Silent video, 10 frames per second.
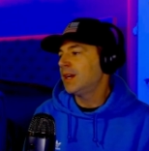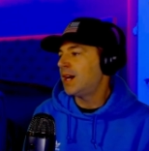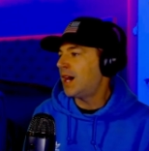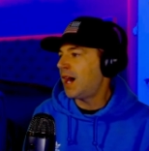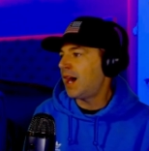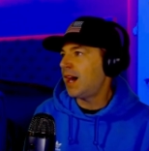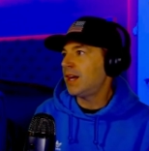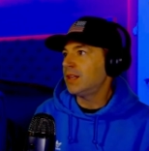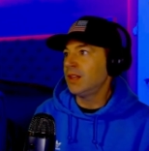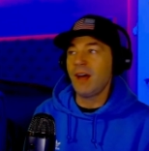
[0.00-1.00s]

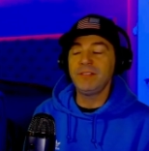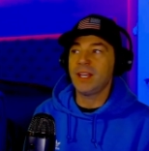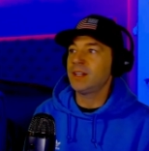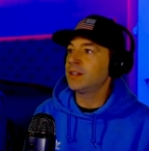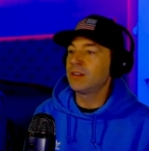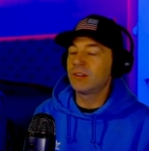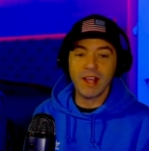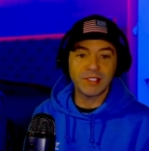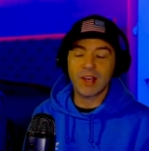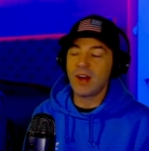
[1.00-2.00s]
loved it.
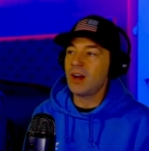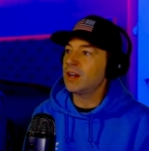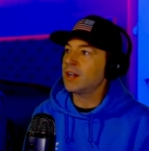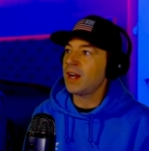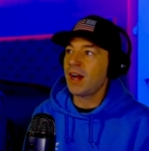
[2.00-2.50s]
Great song.